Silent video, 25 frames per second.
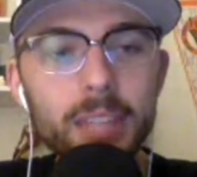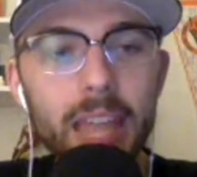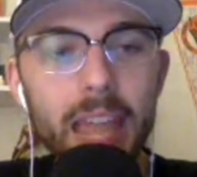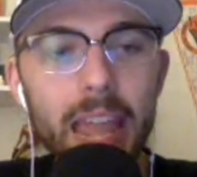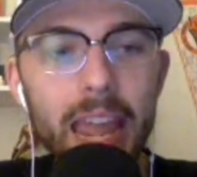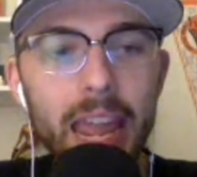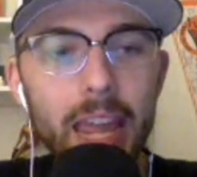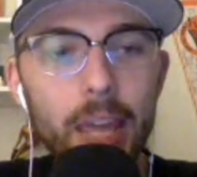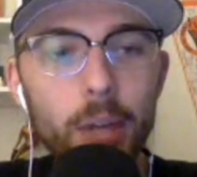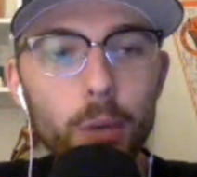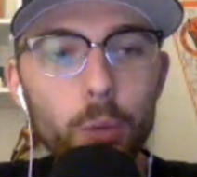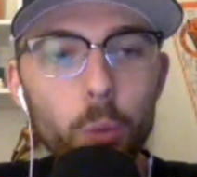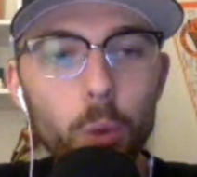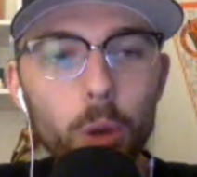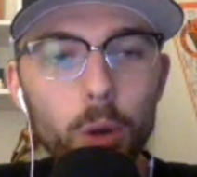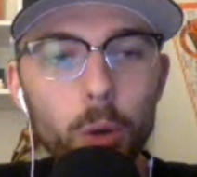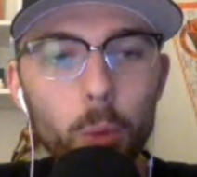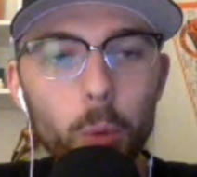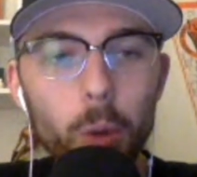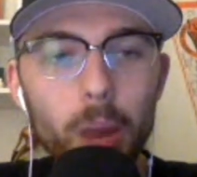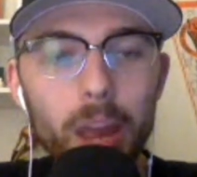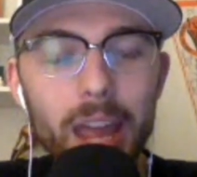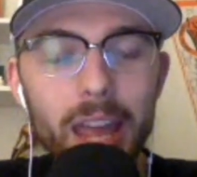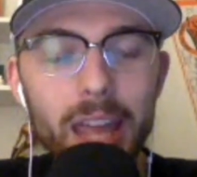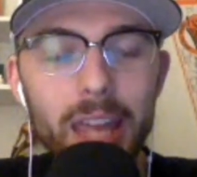and 1
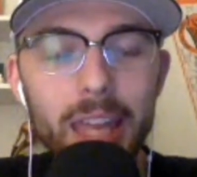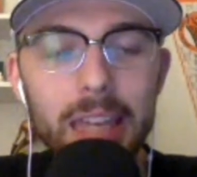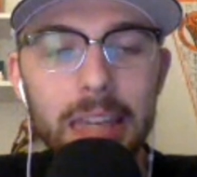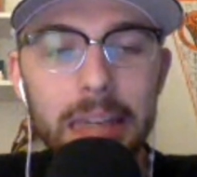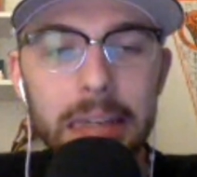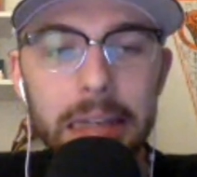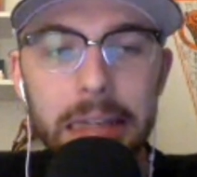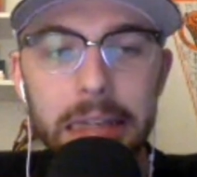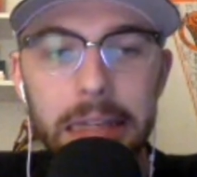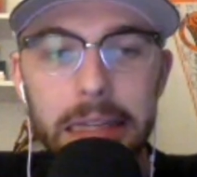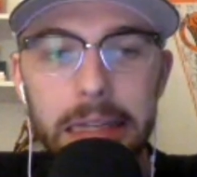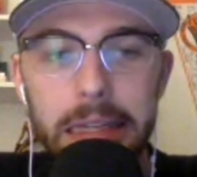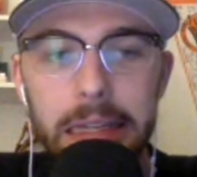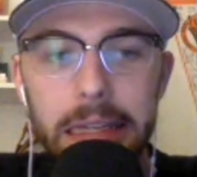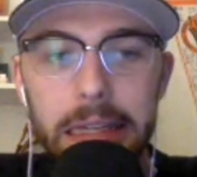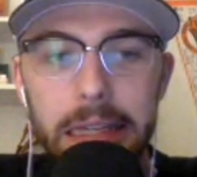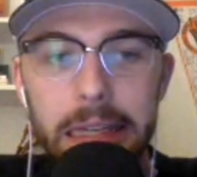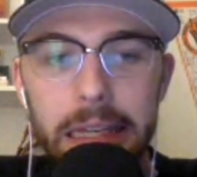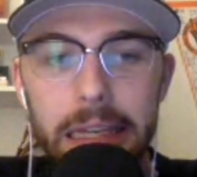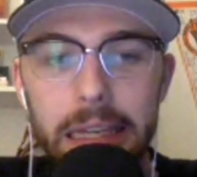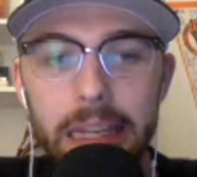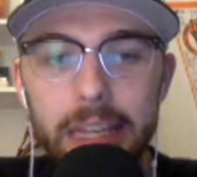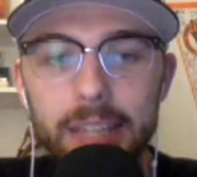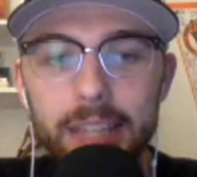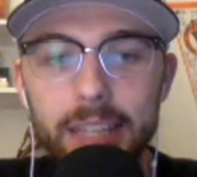away
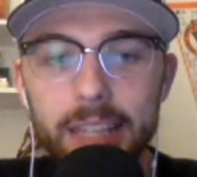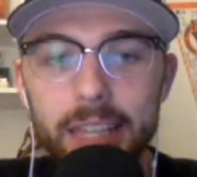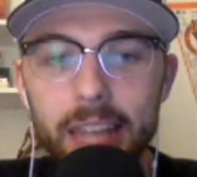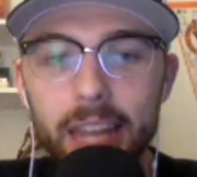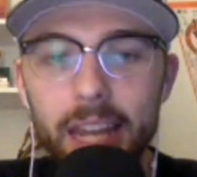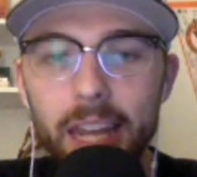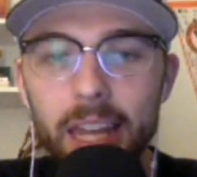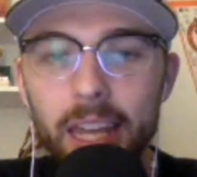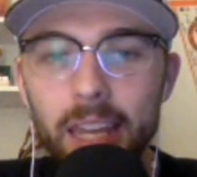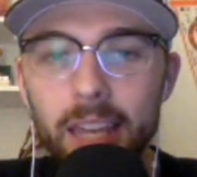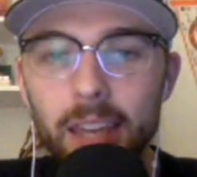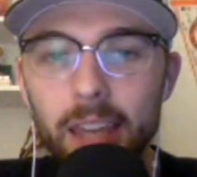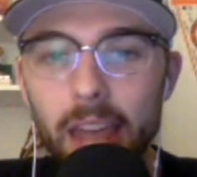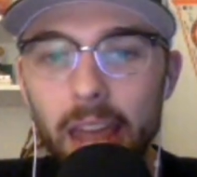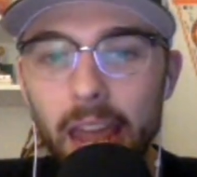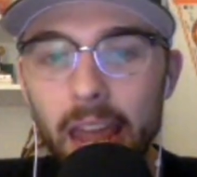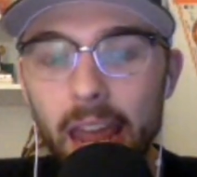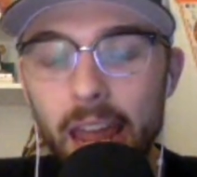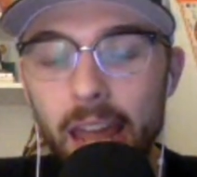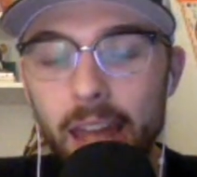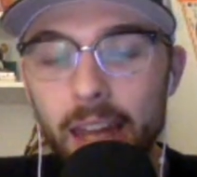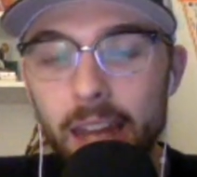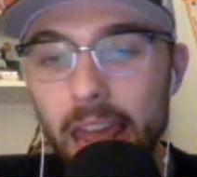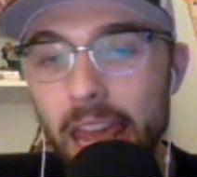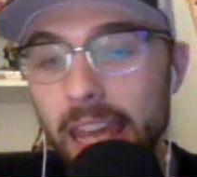in the inning.
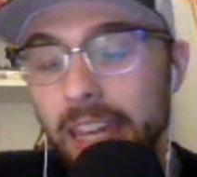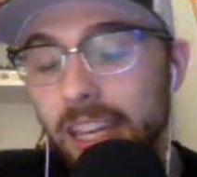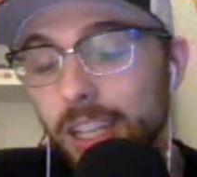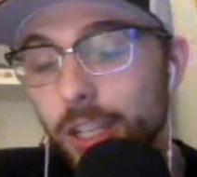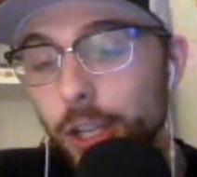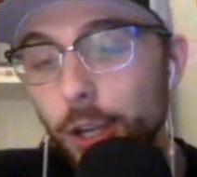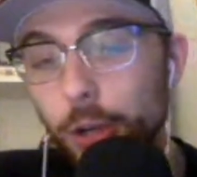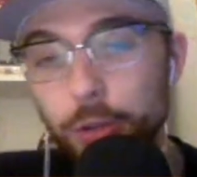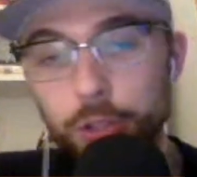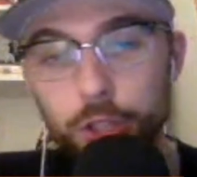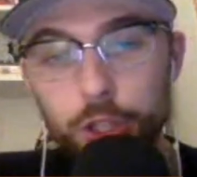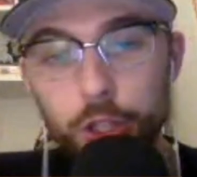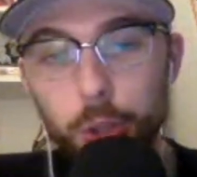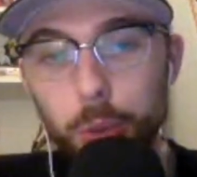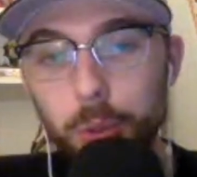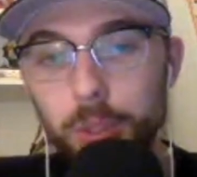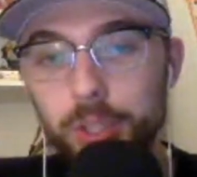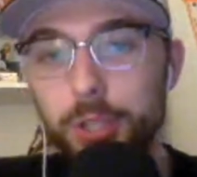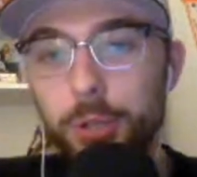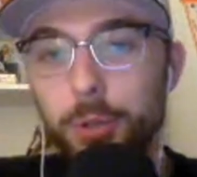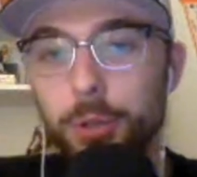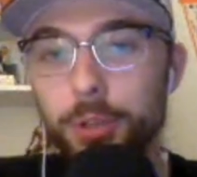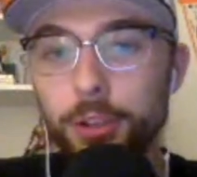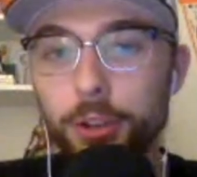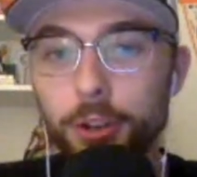And Akin goes 2
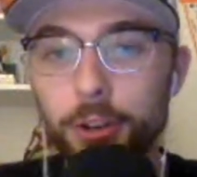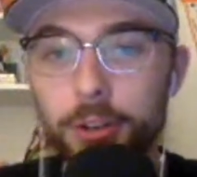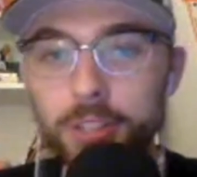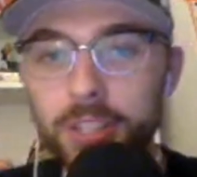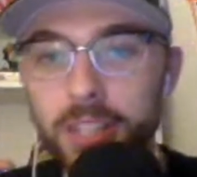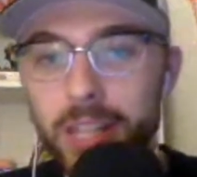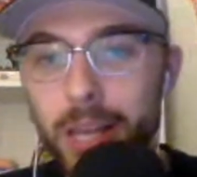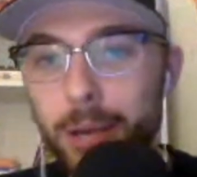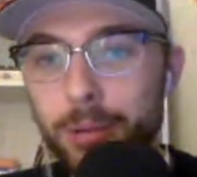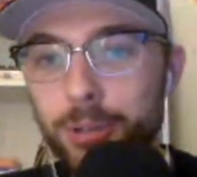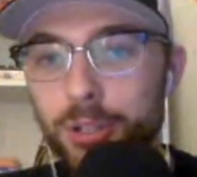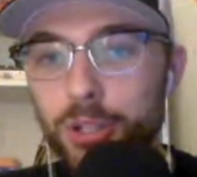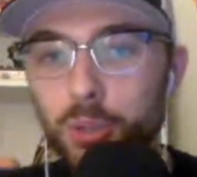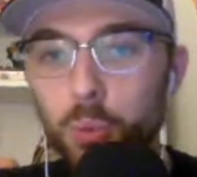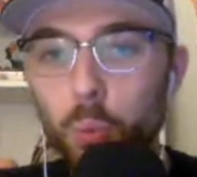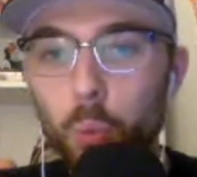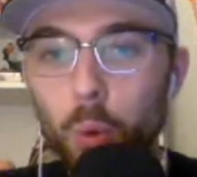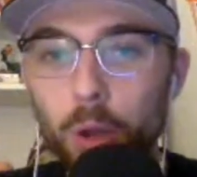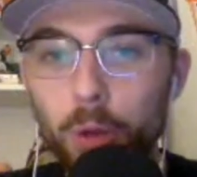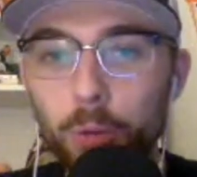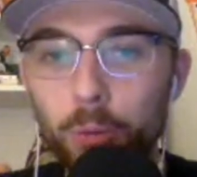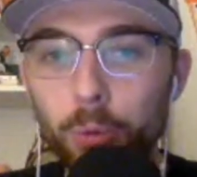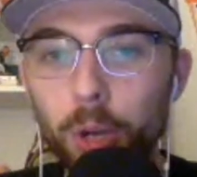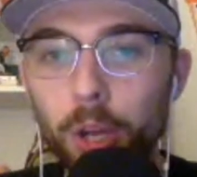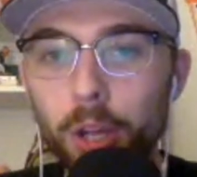2/3, allowing just
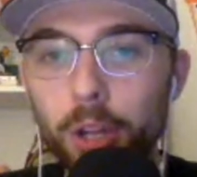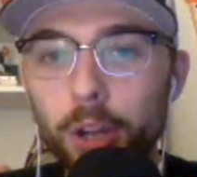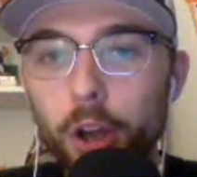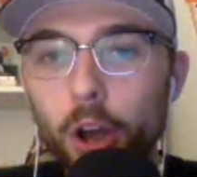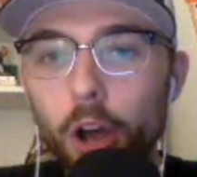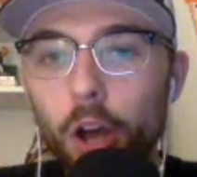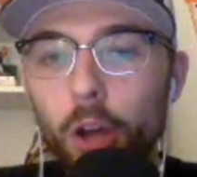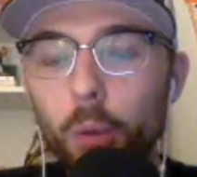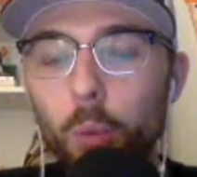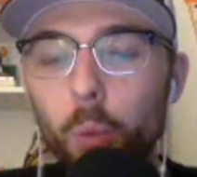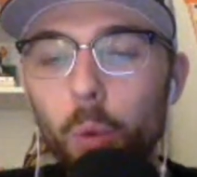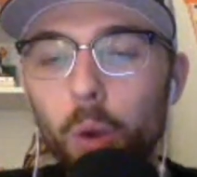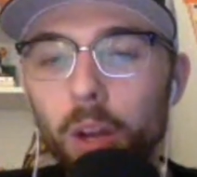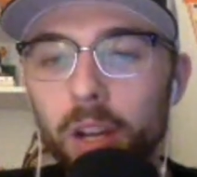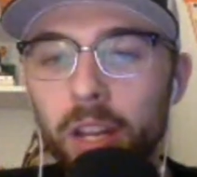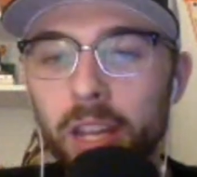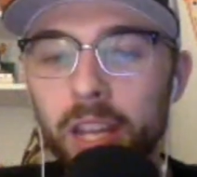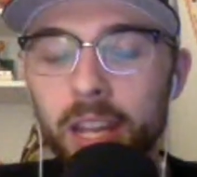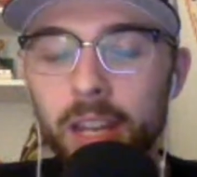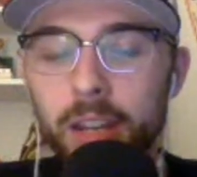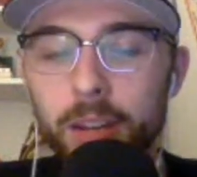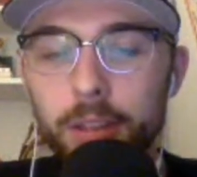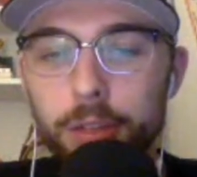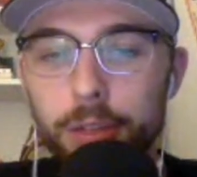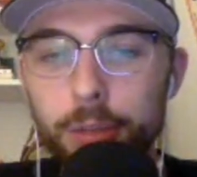1 run on 1
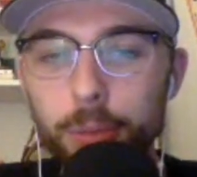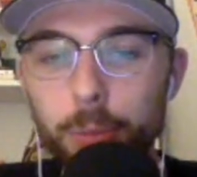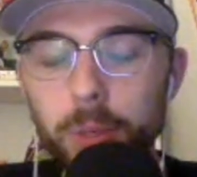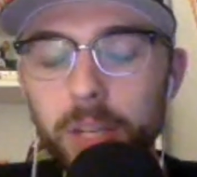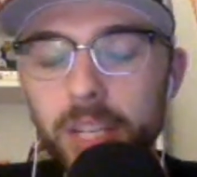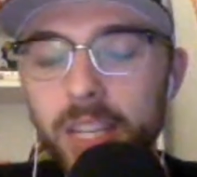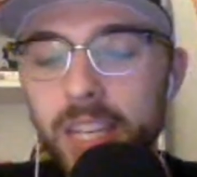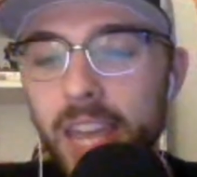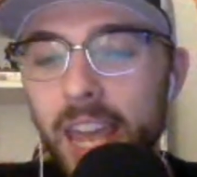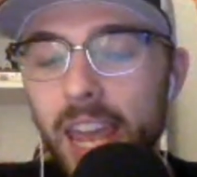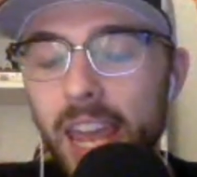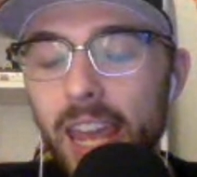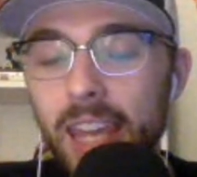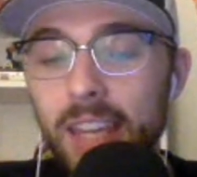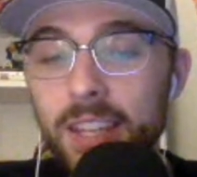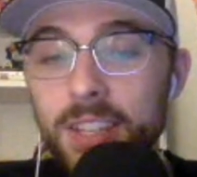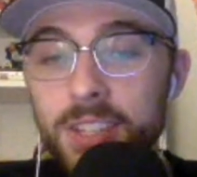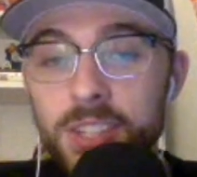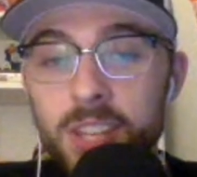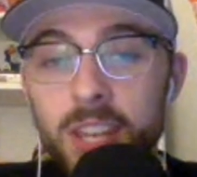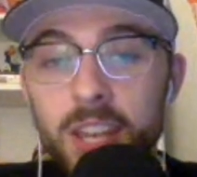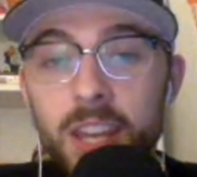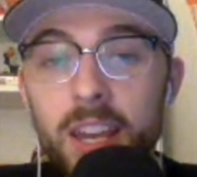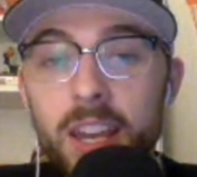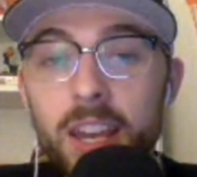hit, 3
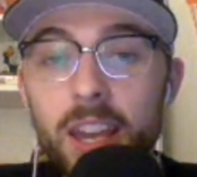Ks.